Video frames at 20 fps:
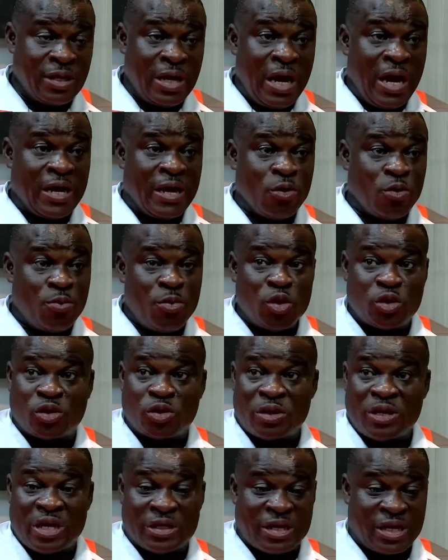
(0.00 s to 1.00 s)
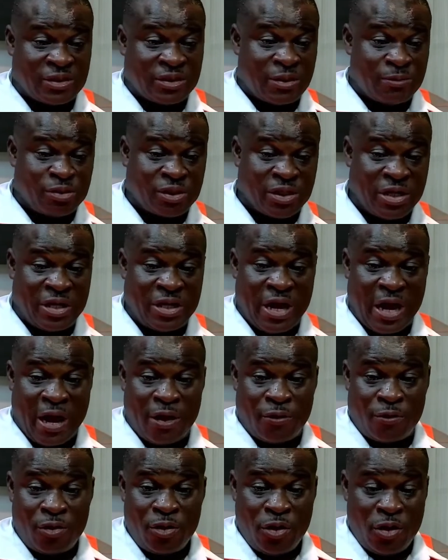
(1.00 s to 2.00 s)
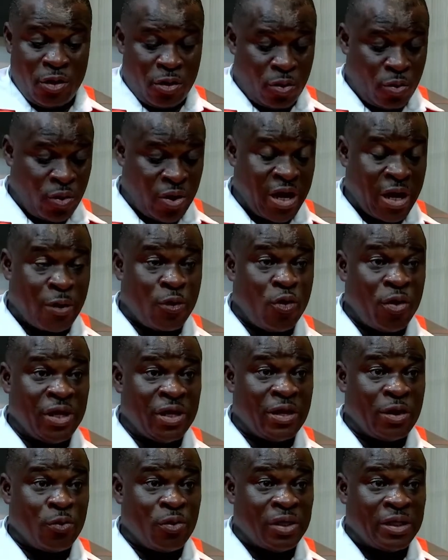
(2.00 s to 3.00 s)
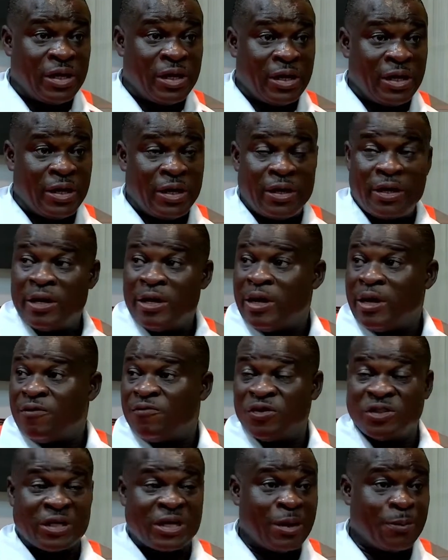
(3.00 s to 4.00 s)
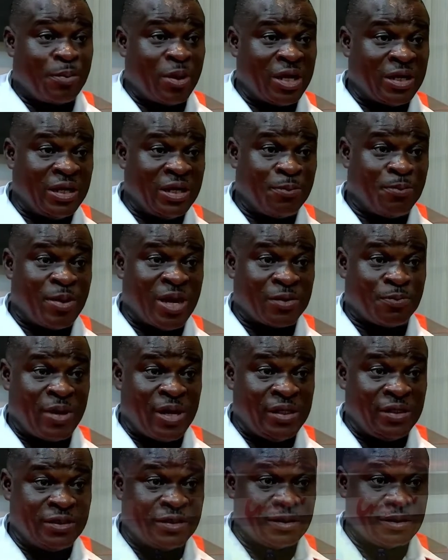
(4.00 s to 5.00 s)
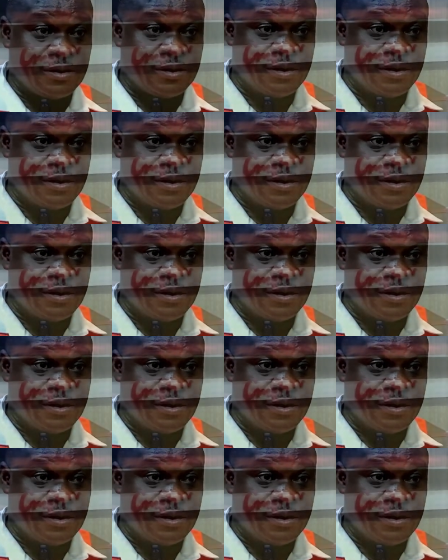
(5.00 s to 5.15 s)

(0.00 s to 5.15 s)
And then we'll make sure that, as I'm saying now, we are going there with the uh, physical planning department.